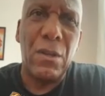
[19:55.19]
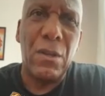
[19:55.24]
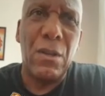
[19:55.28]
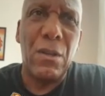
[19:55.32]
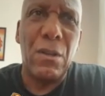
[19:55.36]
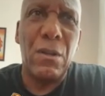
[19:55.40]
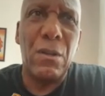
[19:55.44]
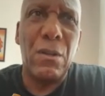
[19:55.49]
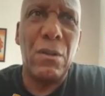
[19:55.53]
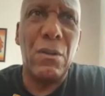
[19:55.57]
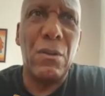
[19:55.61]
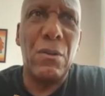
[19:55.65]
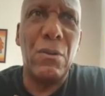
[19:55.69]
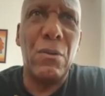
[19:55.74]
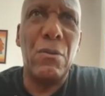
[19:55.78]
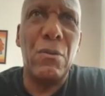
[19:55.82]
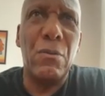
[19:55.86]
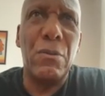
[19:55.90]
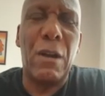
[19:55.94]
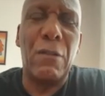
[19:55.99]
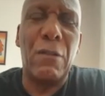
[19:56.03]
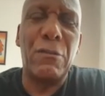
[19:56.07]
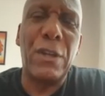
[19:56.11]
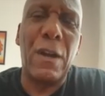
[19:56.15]
who
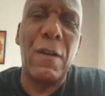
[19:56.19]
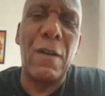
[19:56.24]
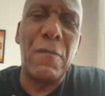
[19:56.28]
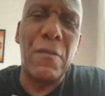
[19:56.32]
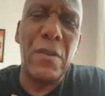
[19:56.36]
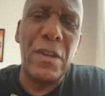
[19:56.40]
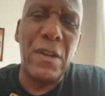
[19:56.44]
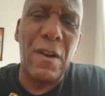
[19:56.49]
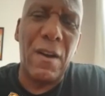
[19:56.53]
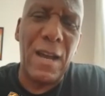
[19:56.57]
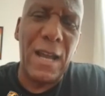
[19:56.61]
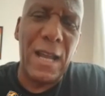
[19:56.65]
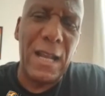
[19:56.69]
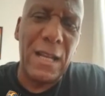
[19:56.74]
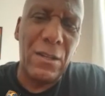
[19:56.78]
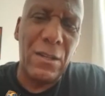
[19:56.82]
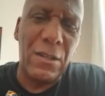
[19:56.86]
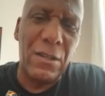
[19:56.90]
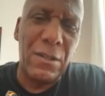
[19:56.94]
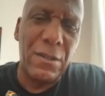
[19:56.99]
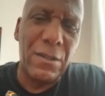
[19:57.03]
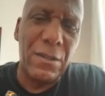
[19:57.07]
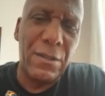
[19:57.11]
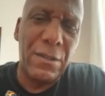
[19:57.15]
that was over in
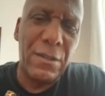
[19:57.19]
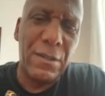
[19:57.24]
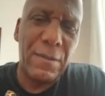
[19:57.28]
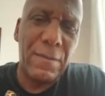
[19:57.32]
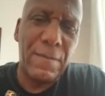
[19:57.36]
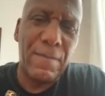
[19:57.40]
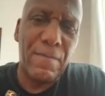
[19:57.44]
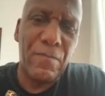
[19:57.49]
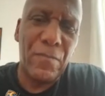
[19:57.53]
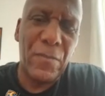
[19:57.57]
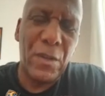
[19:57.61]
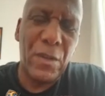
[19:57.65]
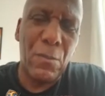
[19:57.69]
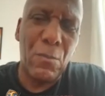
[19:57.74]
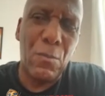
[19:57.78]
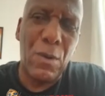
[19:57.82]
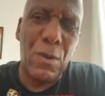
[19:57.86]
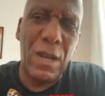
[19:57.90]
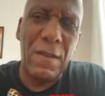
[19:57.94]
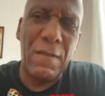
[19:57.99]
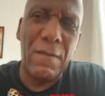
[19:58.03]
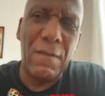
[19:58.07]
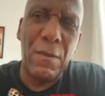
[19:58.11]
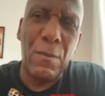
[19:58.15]
Ireland, and
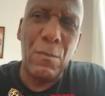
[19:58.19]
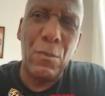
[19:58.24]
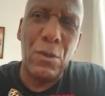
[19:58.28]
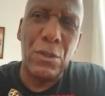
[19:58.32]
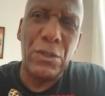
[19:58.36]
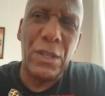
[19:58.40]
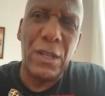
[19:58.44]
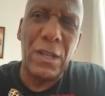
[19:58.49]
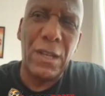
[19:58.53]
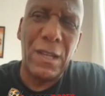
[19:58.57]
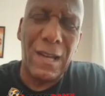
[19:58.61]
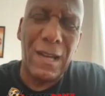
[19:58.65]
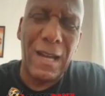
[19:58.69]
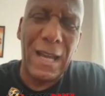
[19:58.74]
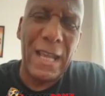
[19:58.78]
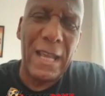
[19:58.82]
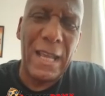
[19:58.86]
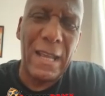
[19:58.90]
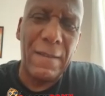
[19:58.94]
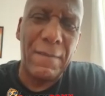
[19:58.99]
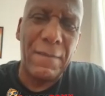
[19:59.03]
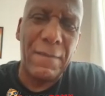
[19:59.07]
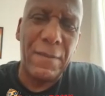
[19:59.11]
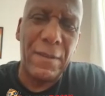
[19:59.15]
one of them was a light
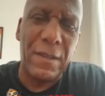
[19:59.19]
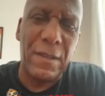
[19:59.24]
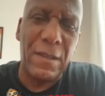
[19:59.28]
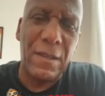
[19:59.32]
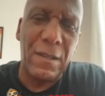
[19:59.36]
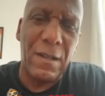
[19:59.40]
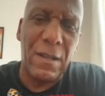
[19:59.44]
heavy.